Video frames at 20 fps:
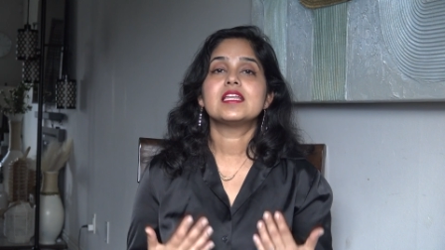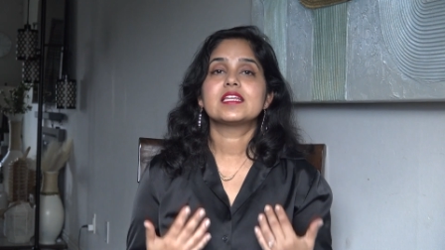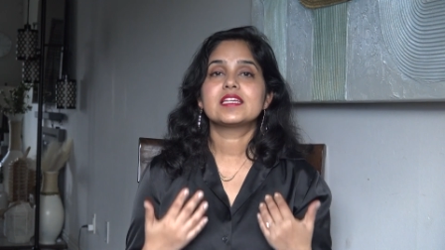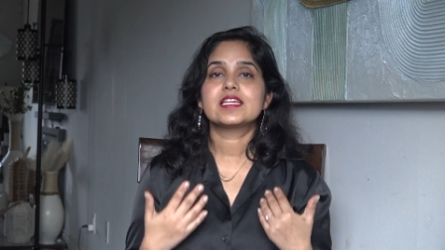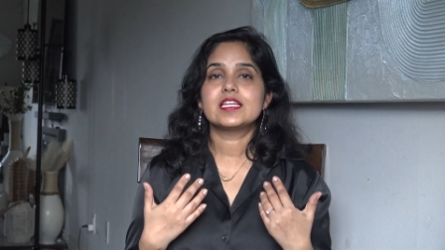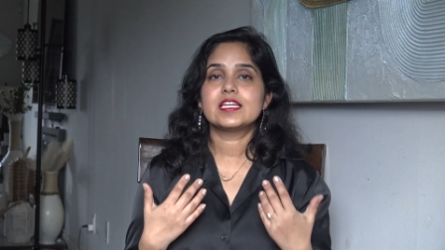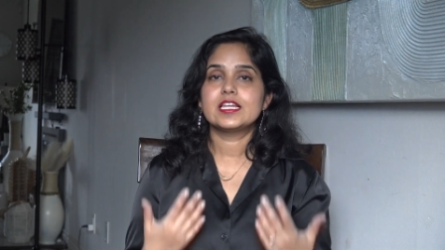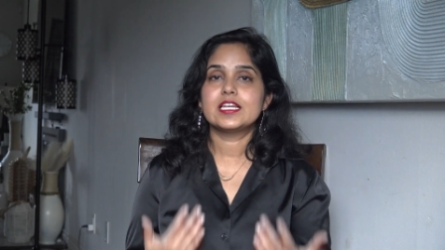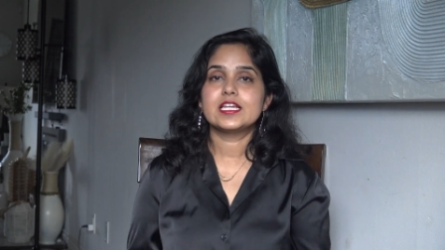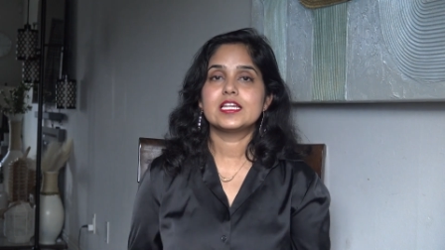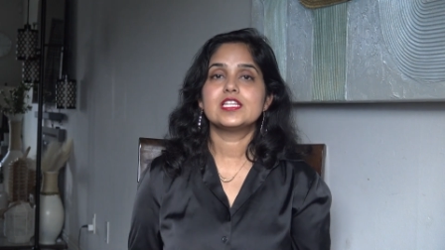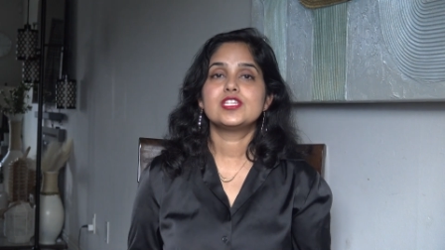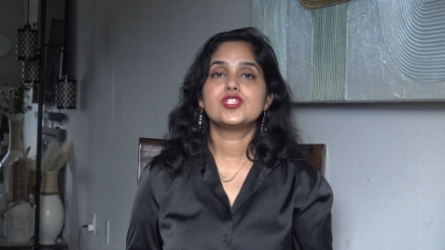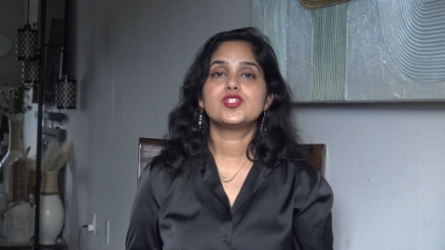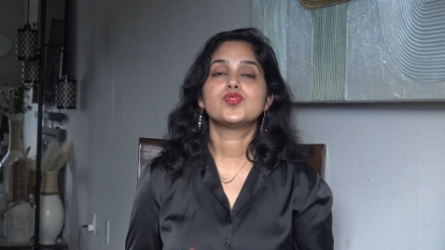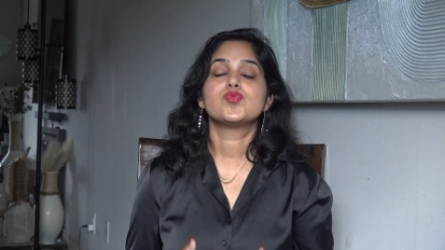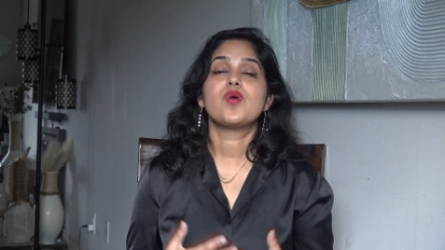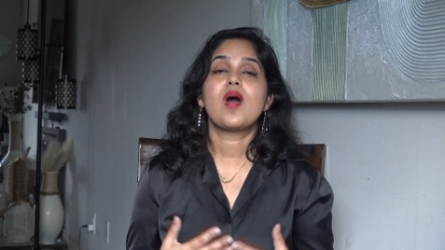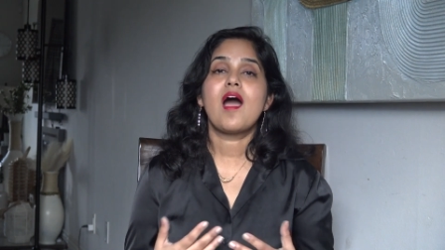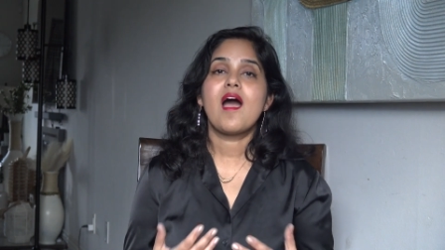can lead
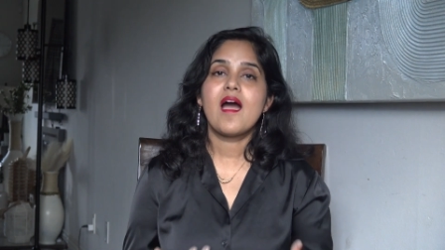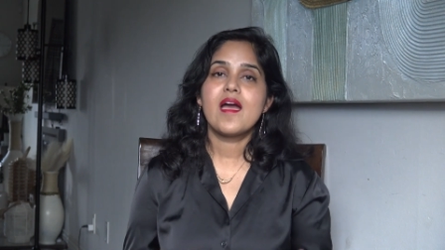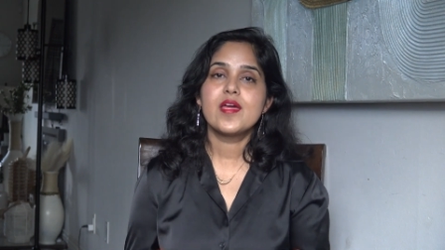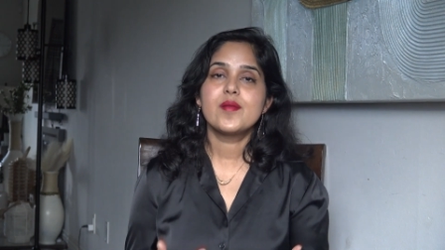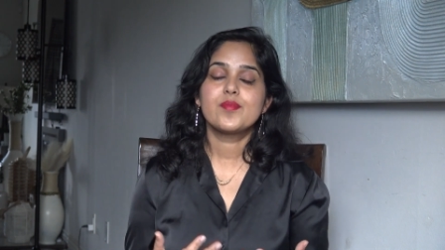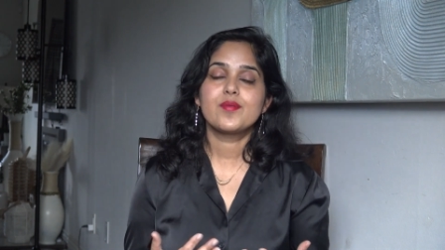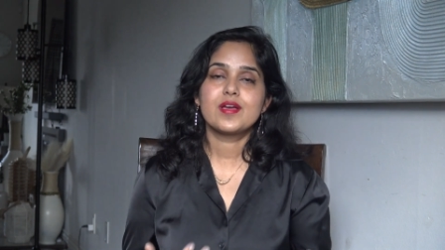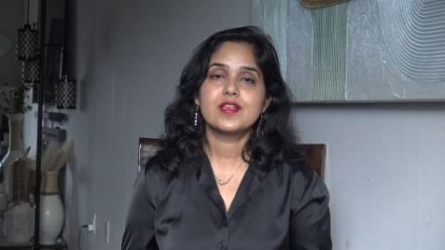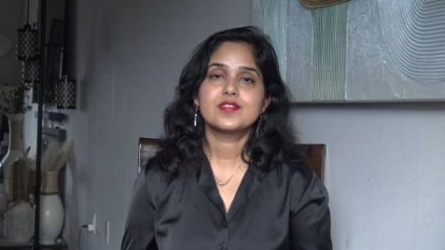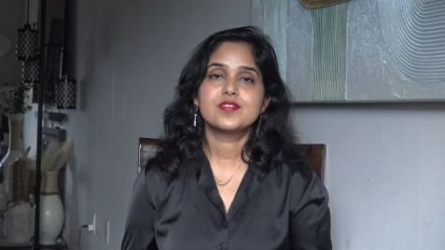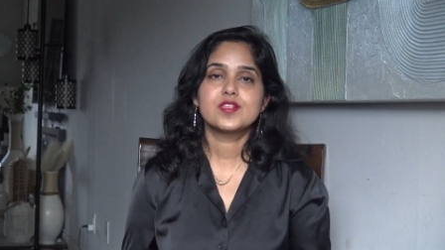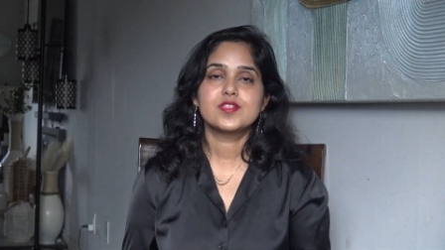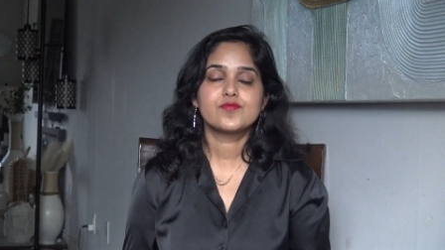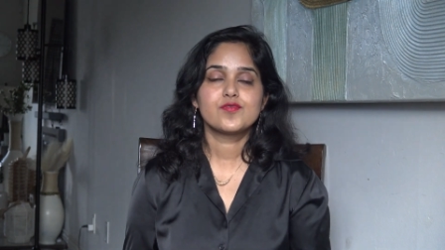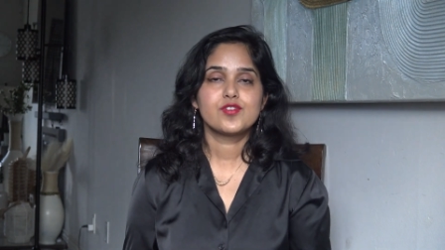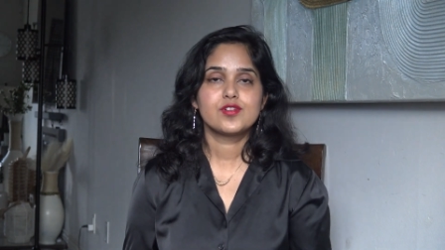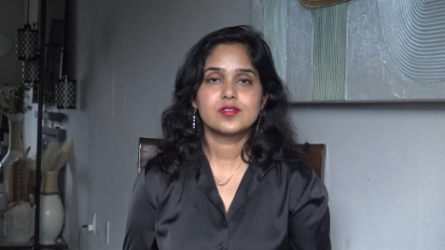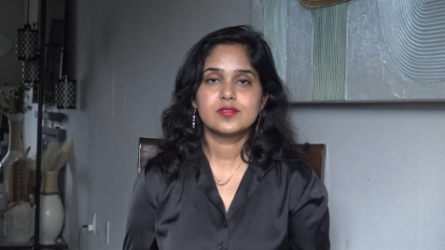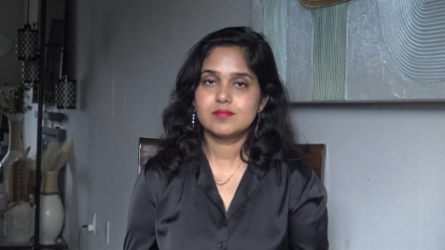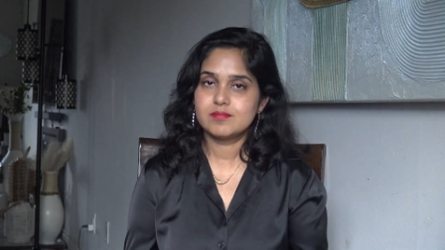to higher prices
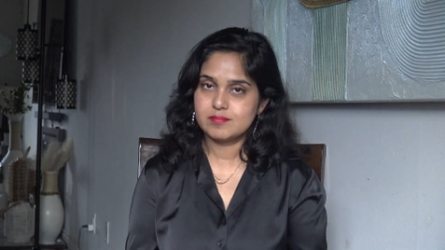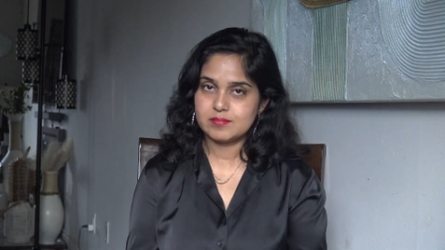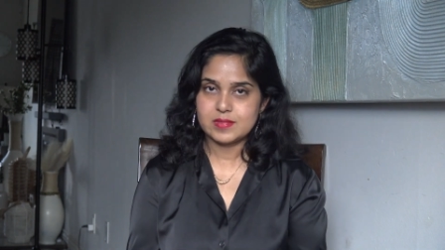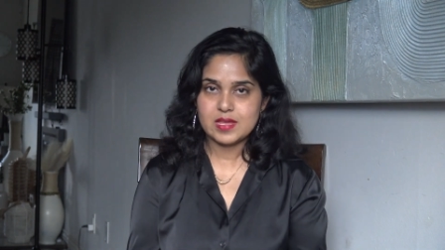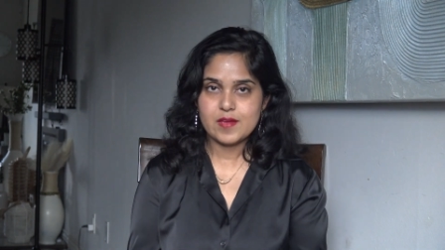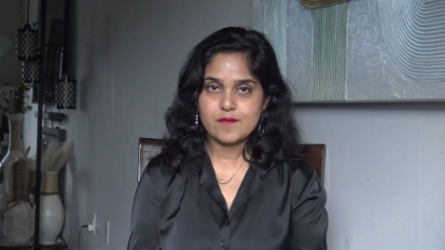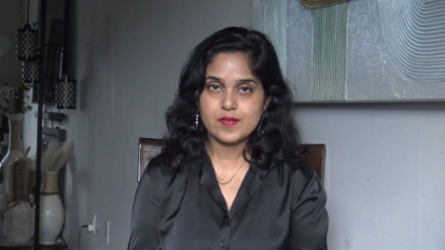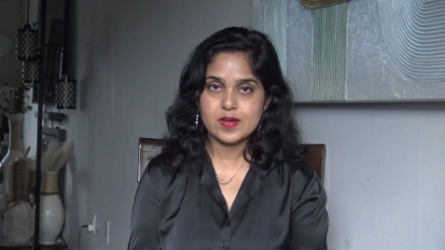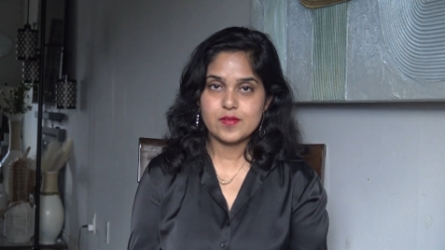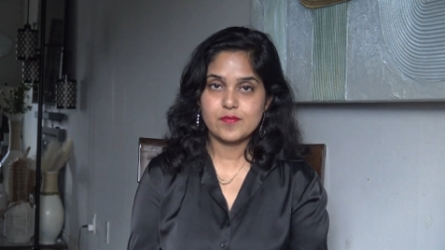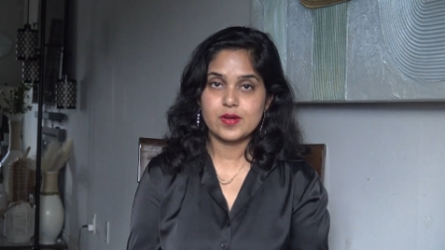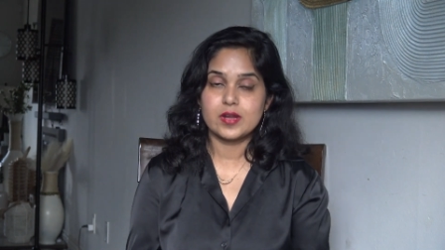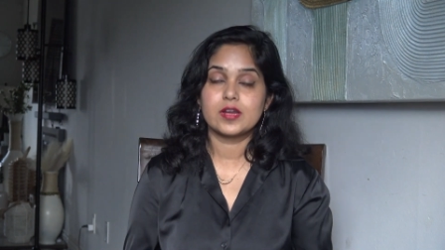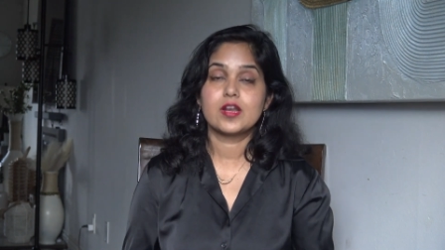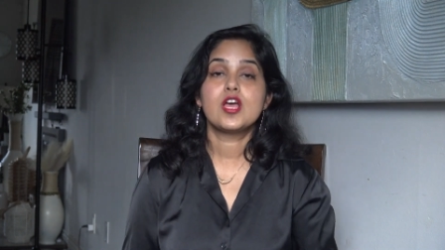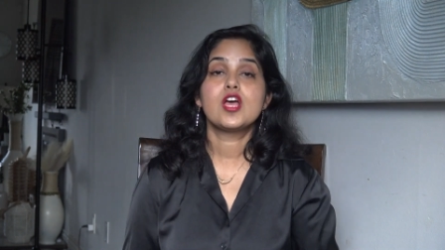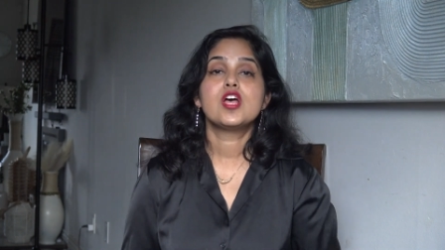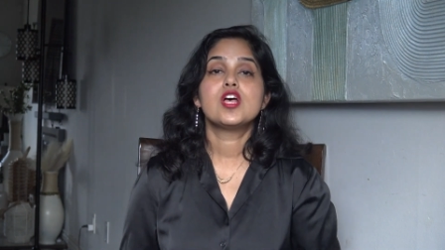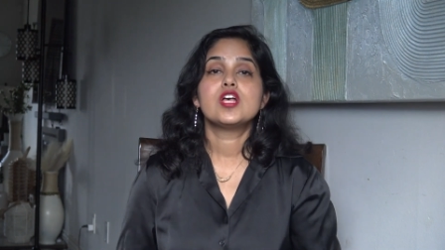for everyone.